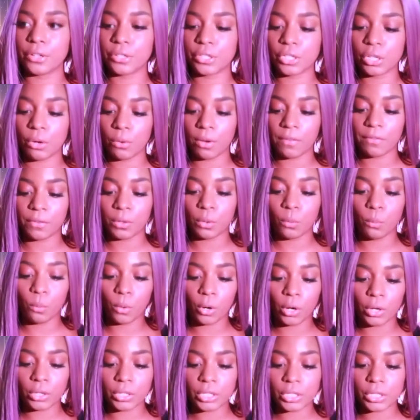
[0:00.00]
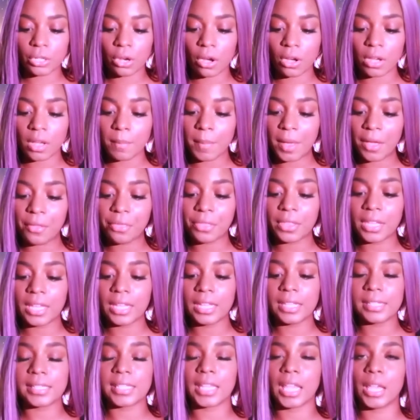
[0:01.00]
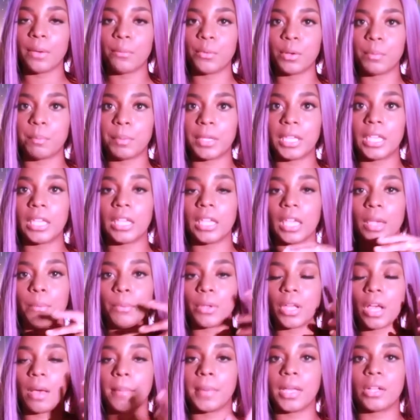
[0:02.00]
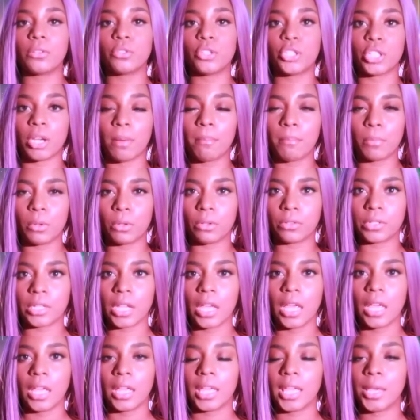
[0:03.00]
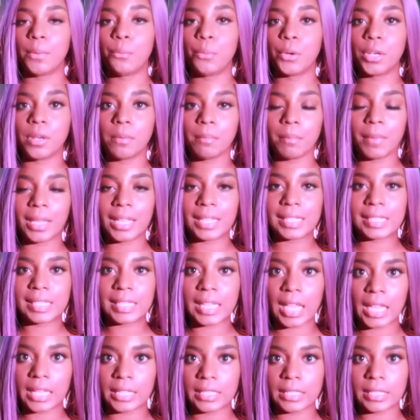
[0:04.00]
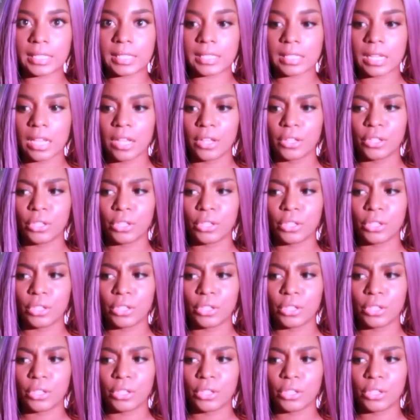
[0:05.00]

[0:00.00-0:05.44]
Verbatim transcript: So if you were to talk about things, it would be, it would come out jumbled. It wouldn't make sense.